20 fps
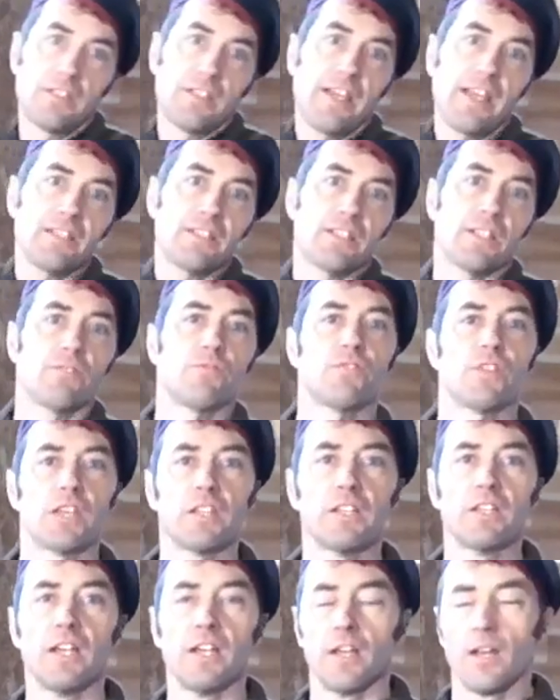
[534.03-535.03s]
18
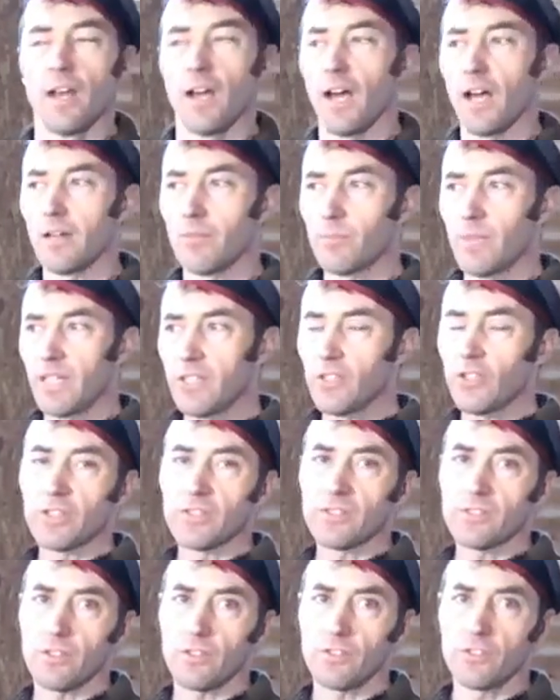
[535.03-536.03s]
feet, and you
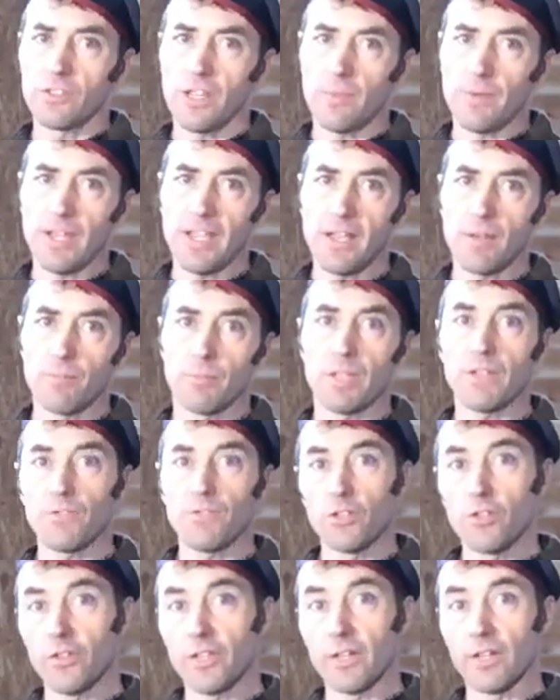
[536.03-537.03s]
can still do that by hand. But if
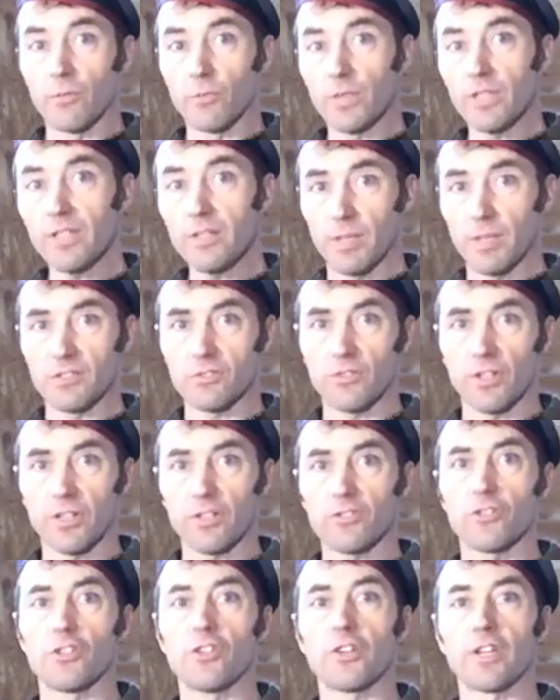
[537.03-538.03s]
you're doing a really big
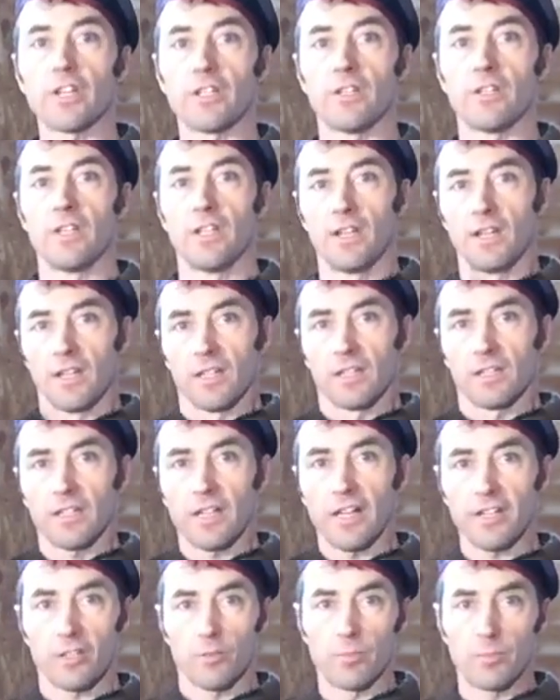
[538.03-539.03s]
structure, you can
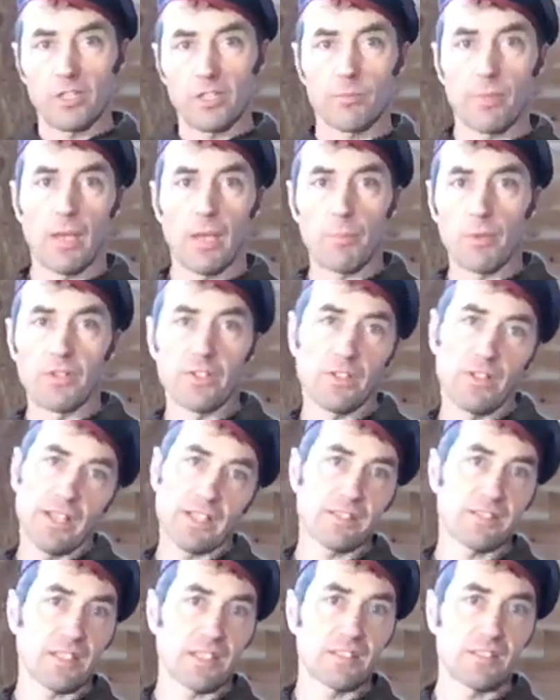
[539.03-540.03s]
cut your building paper into
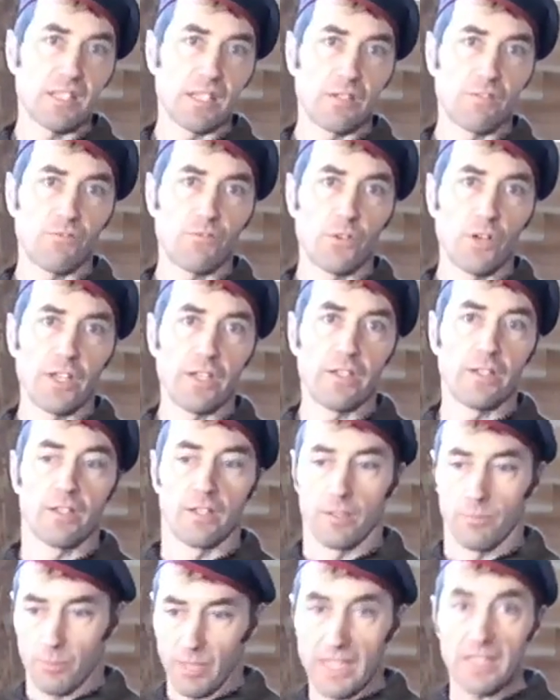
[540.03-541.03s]
16-foot
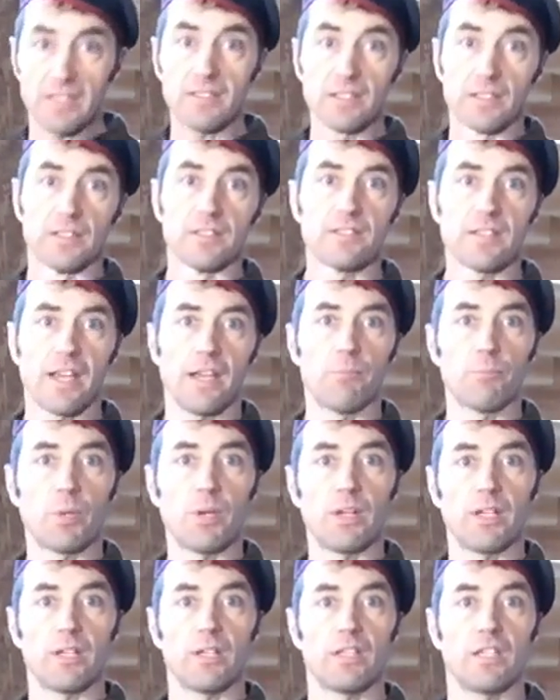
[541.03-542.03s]
pieces and
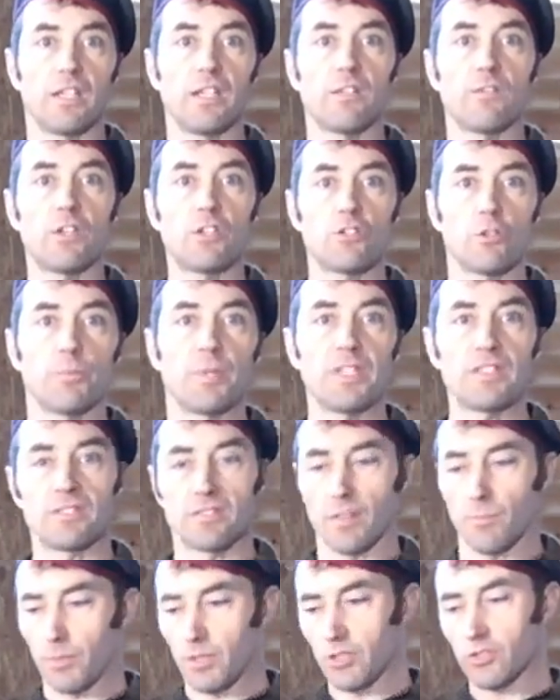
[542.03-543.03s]
put individual
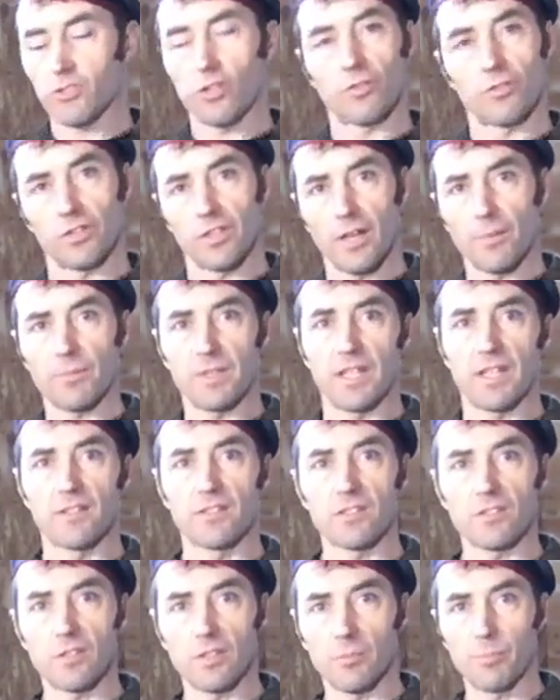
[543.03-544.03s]
pieces up and you just overlap the
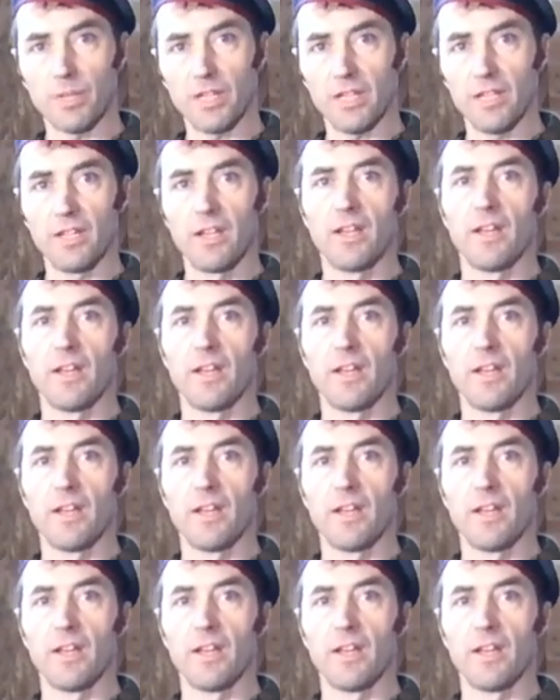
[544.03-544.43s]
ends a little bit.